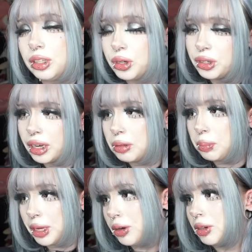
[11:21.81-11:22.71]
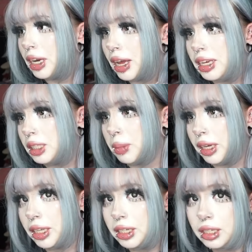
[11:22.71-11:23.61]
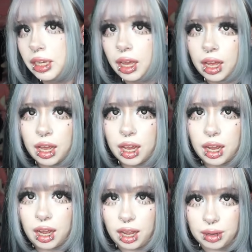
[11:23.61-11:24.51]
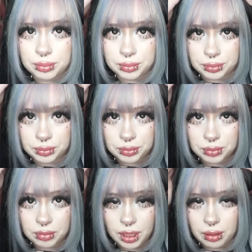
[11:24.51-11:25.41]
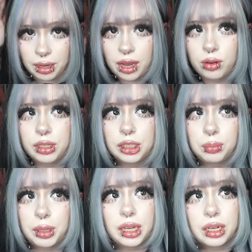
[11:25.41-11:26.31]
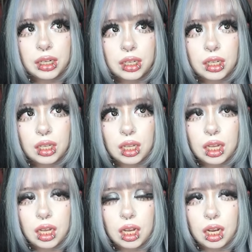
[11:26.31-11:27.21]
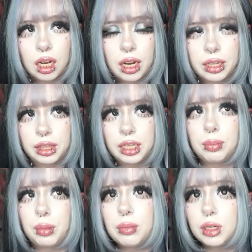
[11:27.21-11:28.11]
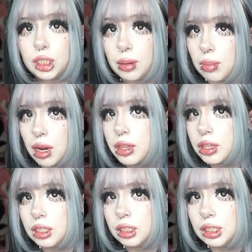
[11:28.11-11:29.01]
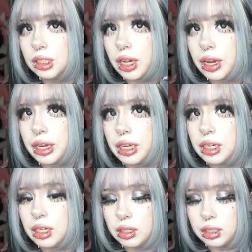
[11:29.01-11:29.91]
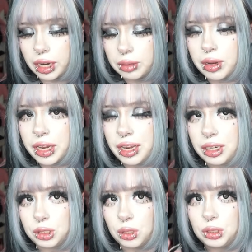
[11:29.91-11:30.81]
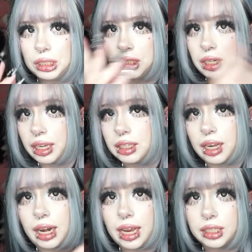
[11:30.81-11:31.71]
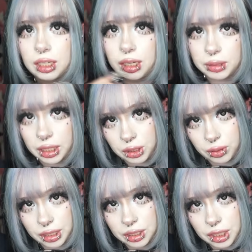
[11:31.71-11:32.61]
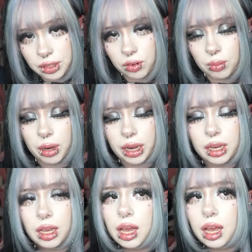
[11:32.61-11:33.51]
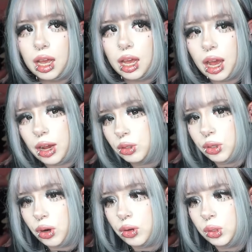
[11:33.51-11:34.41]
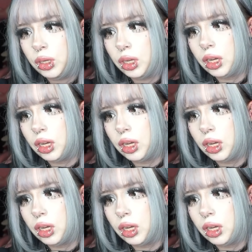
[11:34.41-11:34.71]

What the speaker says: It turned out better than I expected. Now it's been, I think, pretty much a month since I dyed my hair, so since like the last clips, as you can see from my outgrowth.